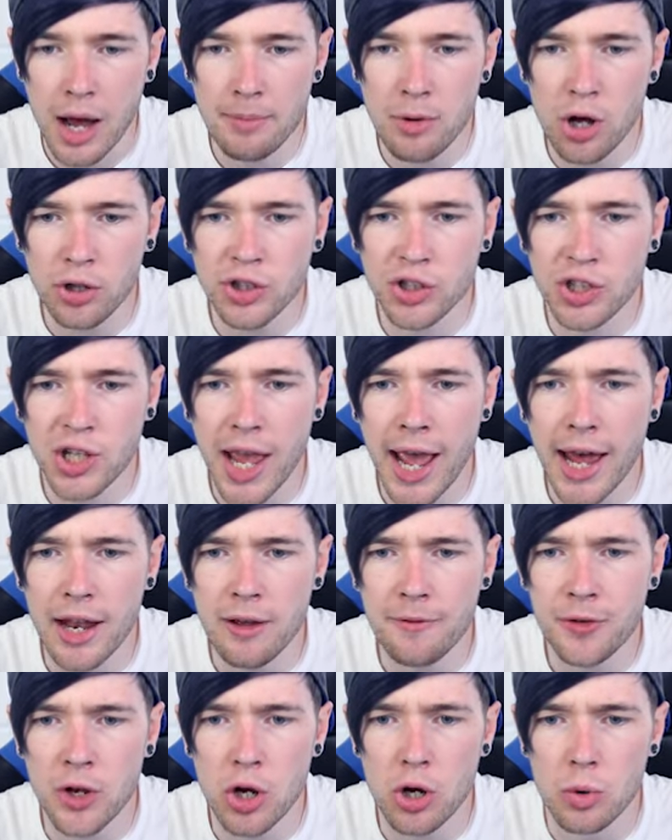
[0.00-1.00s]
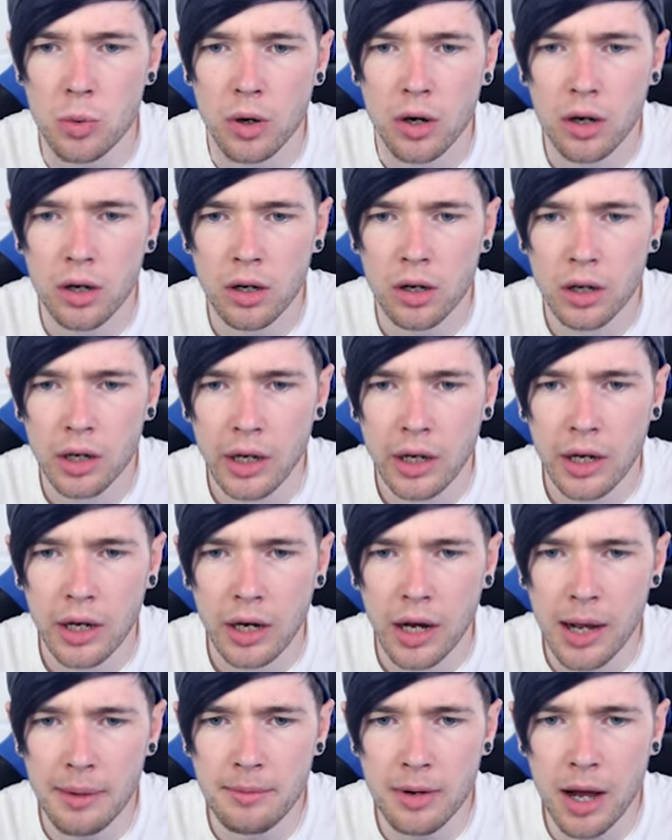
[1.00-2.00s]
I'm not scared of you.
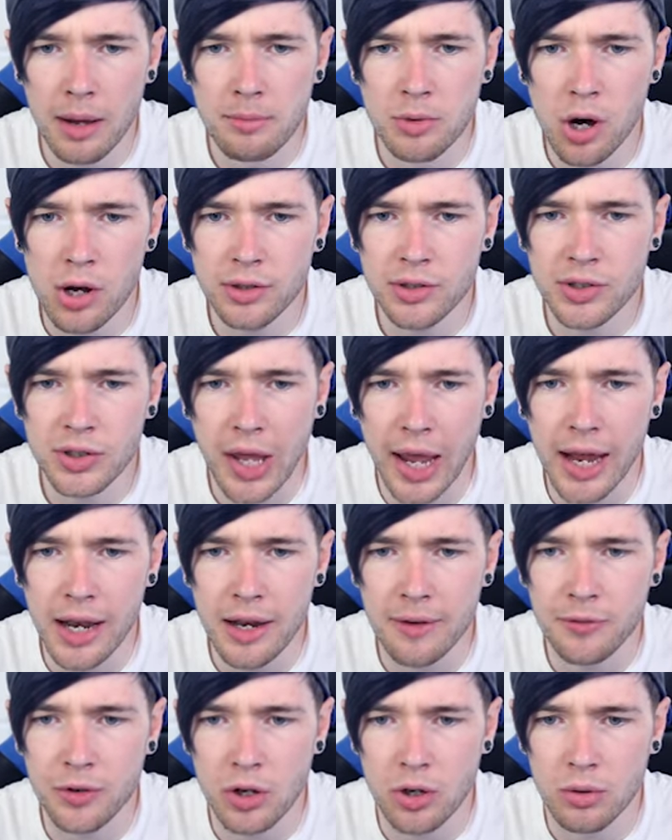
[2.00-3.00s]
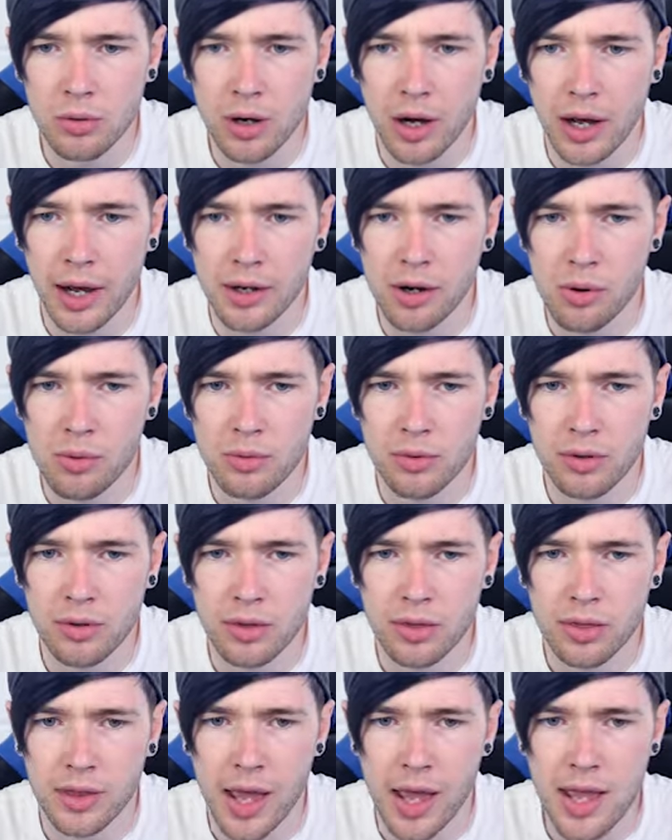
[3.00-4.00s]
I'm, I'm not scared of you. I don't
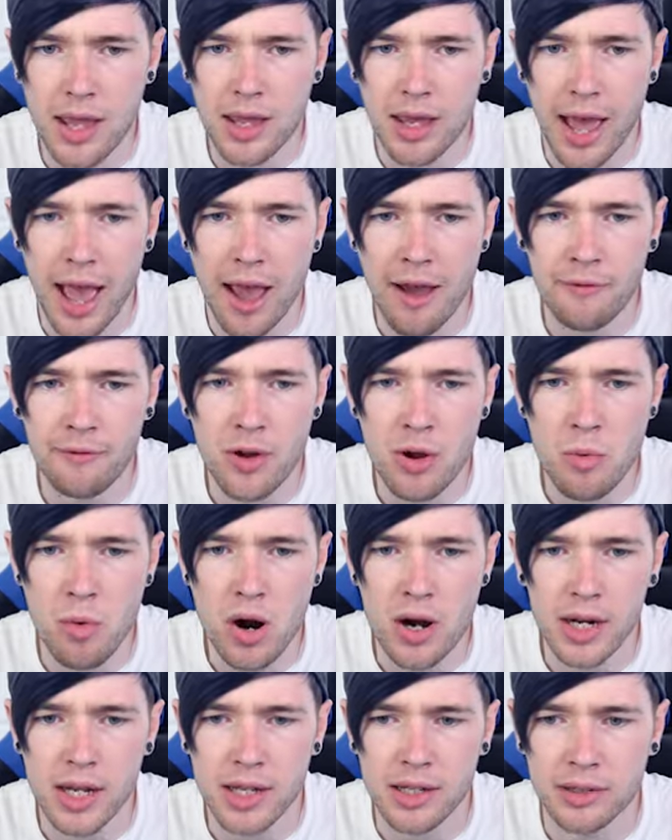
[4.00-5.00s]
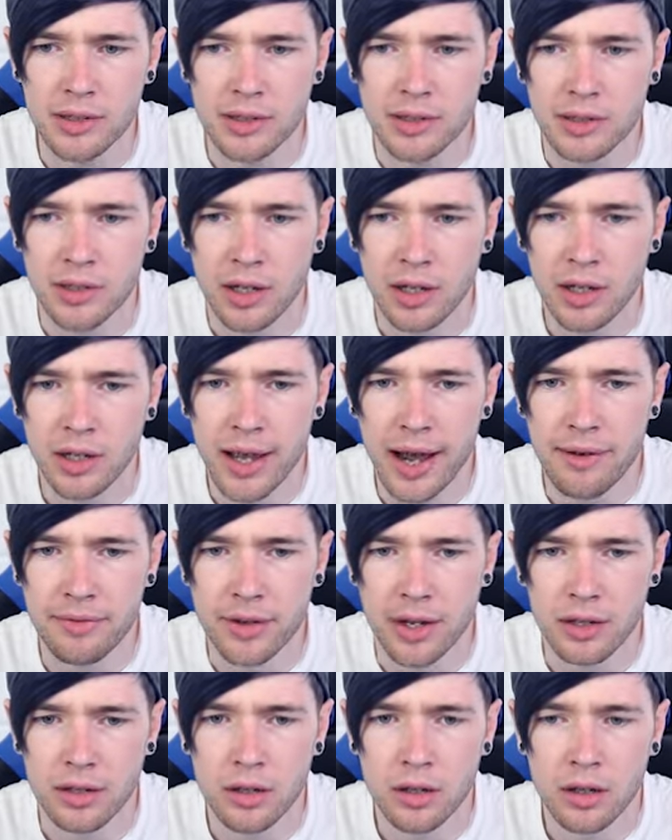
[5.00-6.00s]
think everyone is.
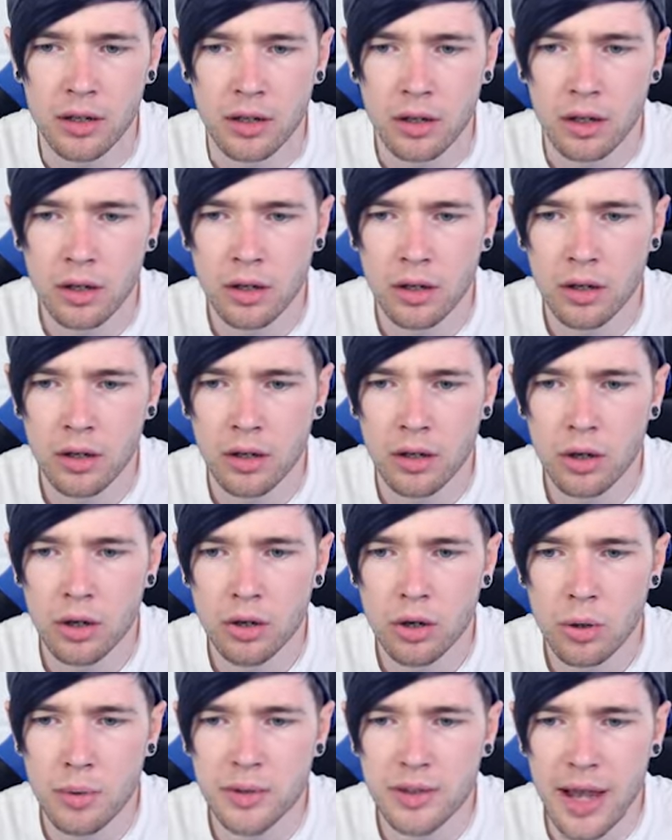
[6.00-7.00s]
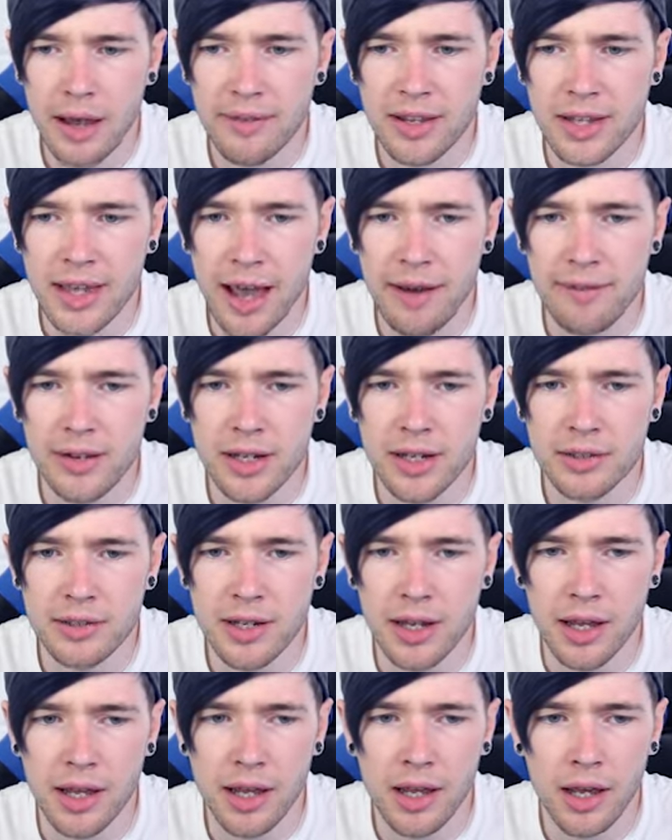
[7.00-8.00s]
Gavin? Who is Gavin? Gavin is
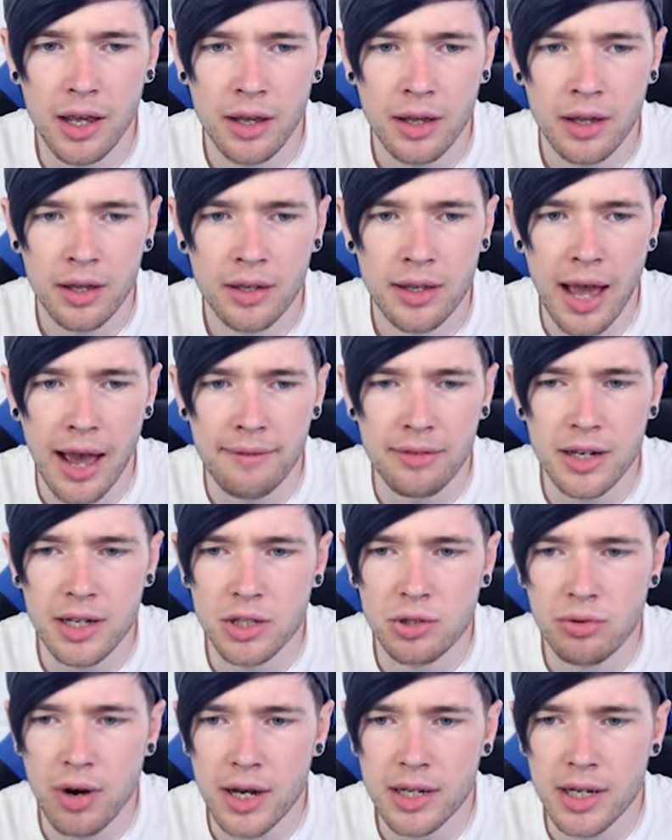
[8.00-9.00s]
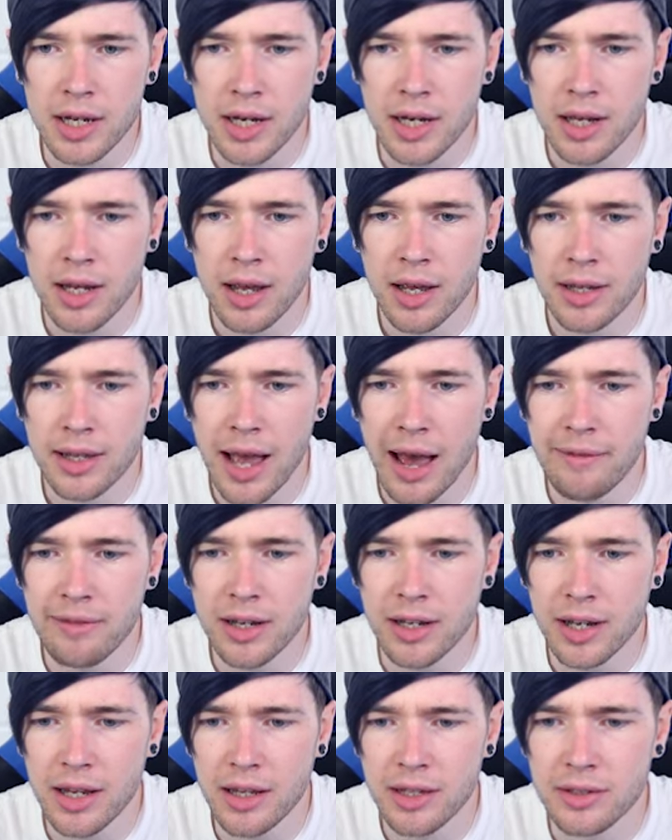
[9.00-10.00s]
near Gavin is ready.
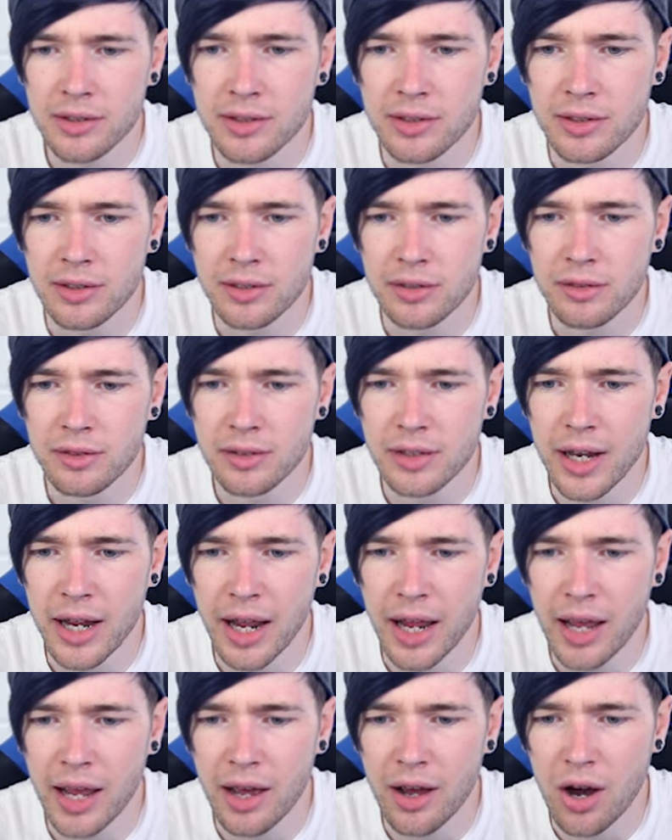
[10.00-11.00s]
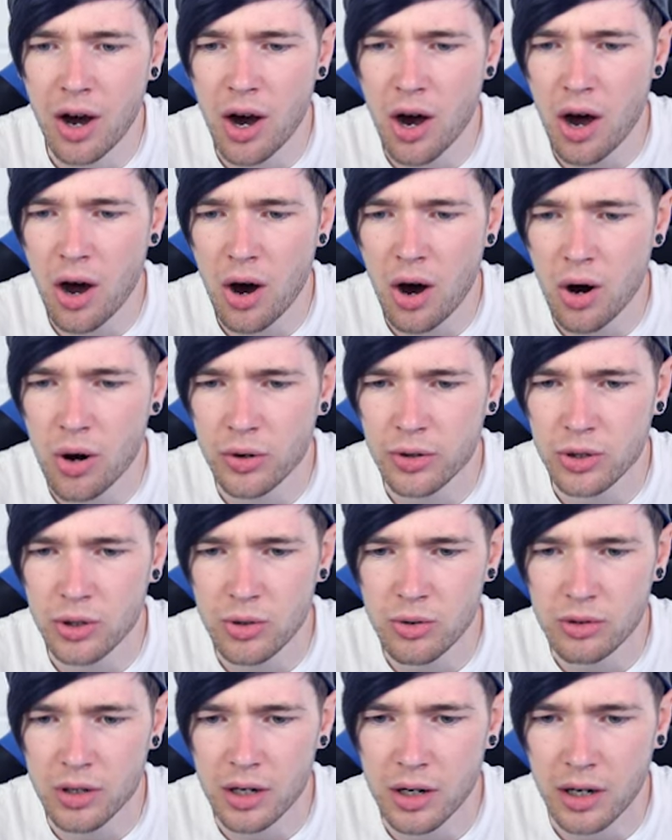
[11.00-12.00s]
Gavin is near. Oh,
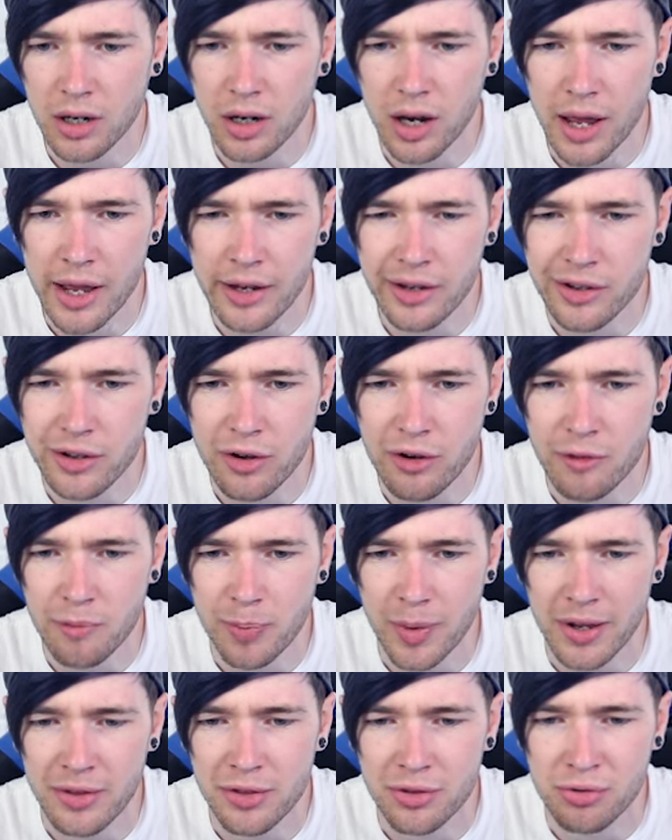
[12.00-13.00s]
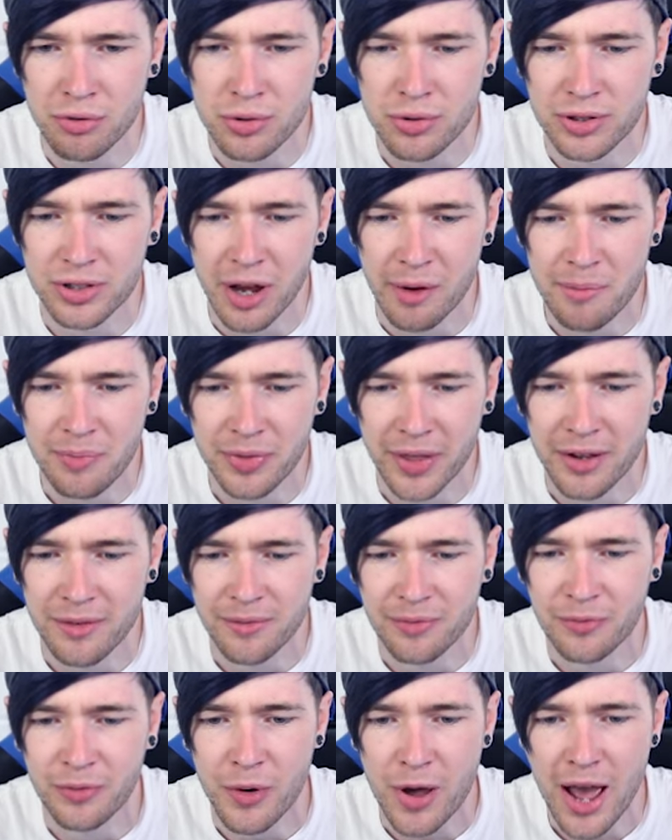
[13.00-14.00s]
you look like you've been through something
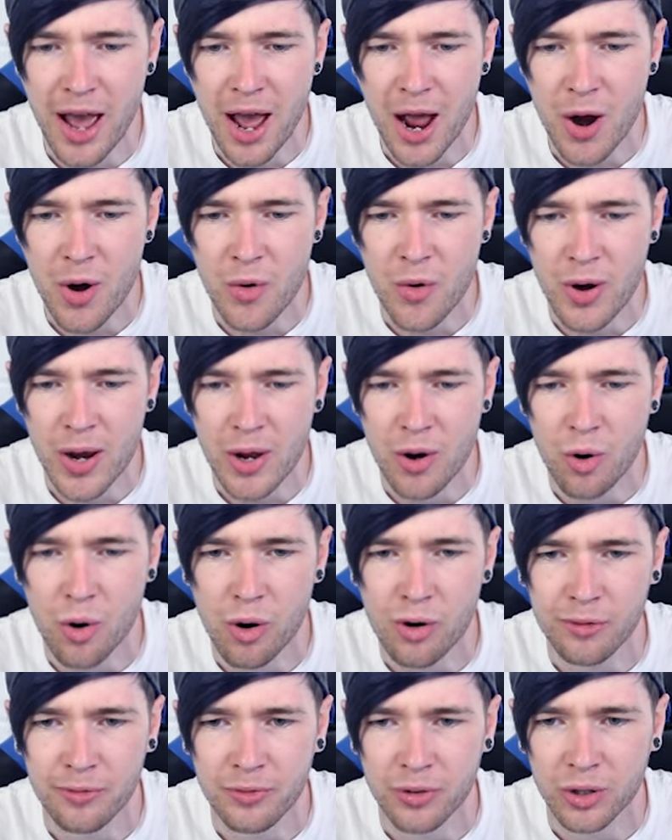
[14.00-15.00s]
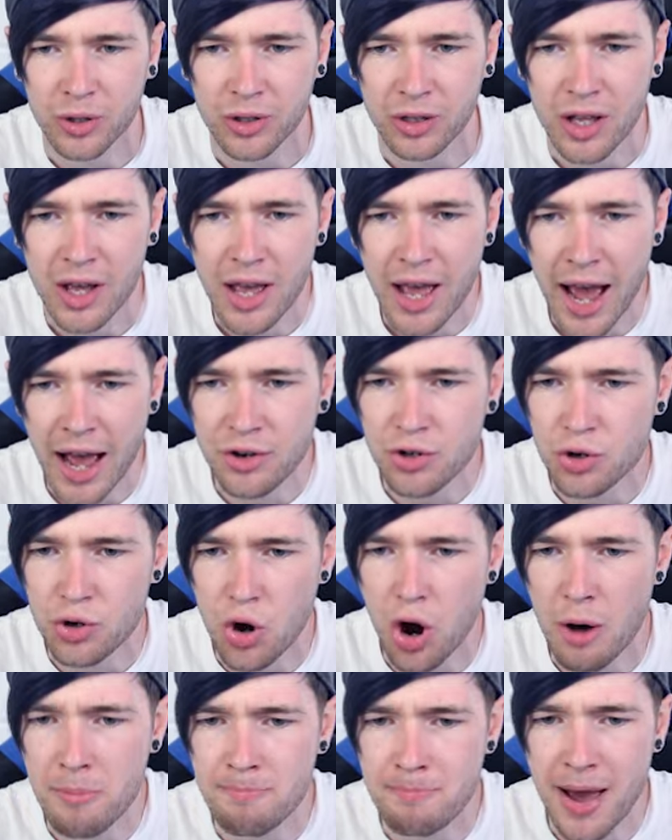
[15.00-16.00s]
very awful. And you
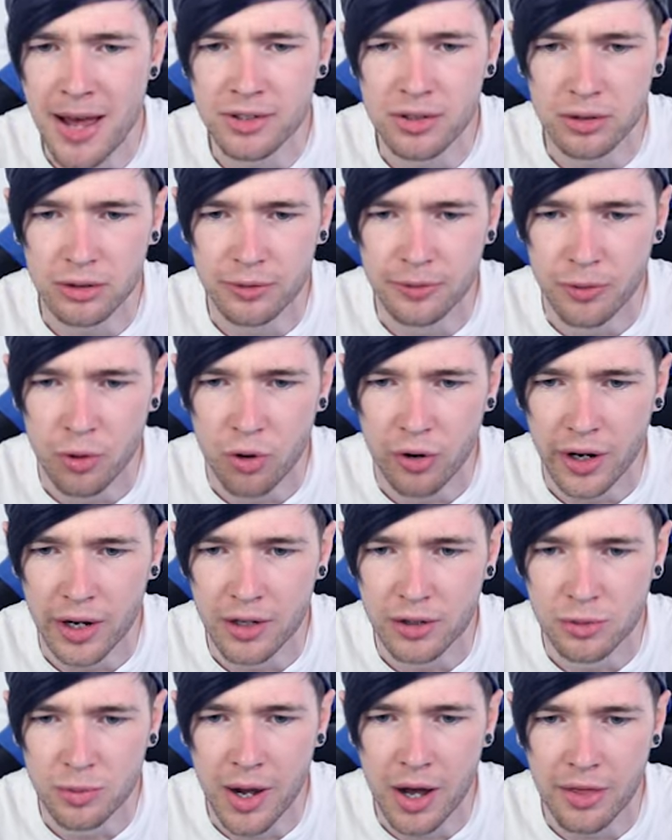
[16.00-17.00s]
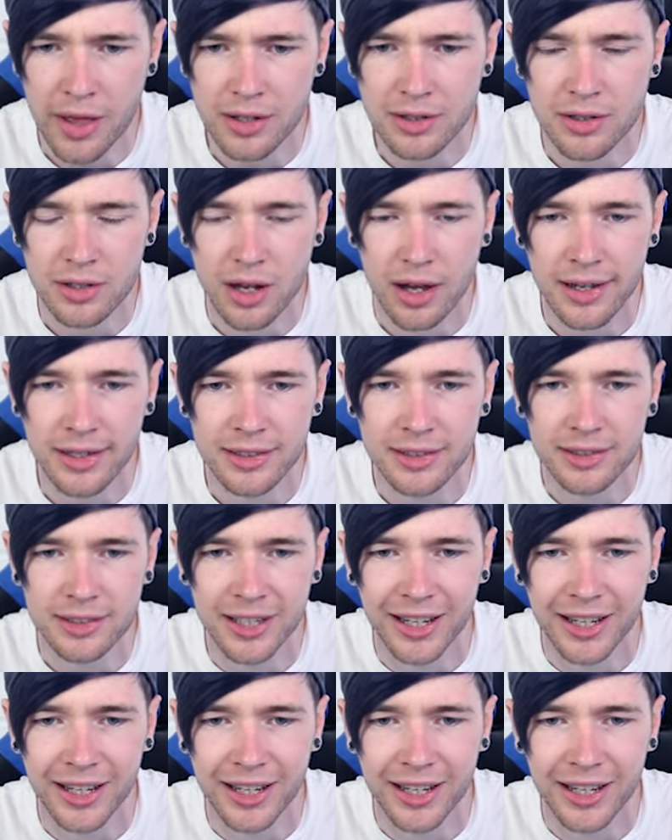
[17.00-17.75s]
got a medal for it as well. That's nice.